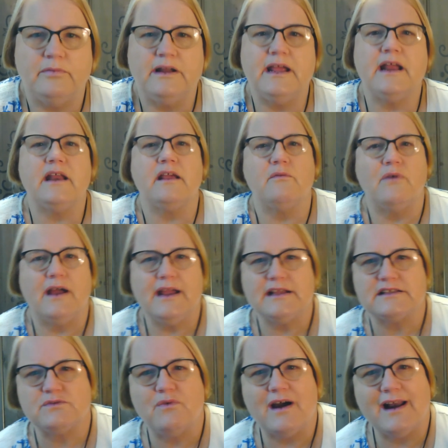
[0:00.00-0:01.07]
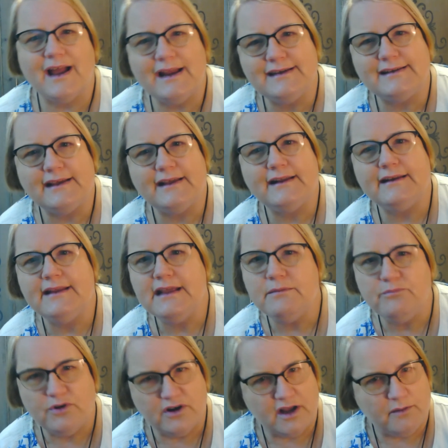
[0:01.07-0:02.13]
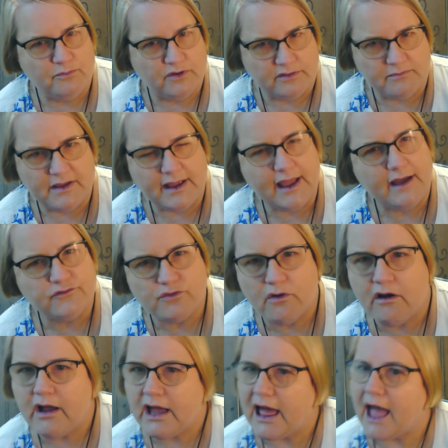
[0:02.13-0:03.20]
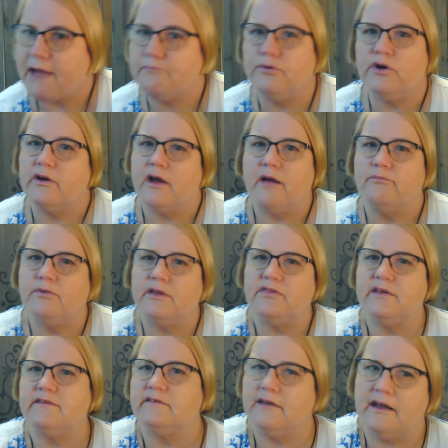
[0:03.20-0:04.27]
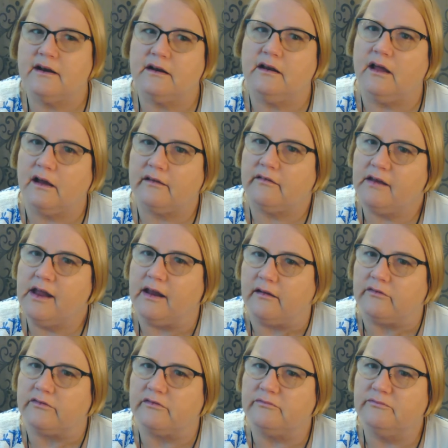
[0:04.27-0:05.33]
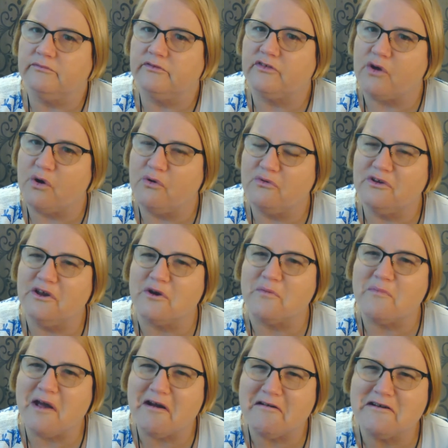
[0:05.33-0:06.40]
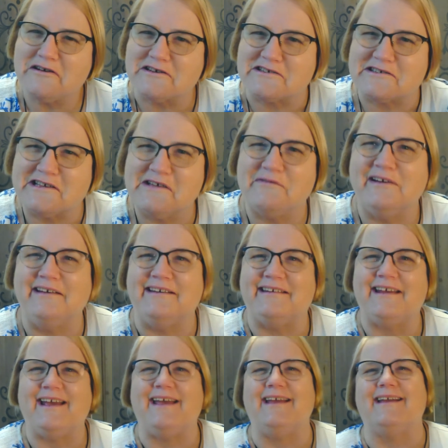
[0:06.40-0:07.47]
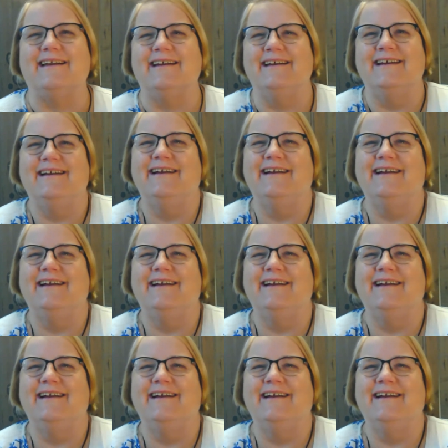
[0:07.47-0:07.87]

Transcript: But anyway, it's what I did, and he put up with me. After all, I put up with his 10 o'clock snakes. So, marriage is give and take.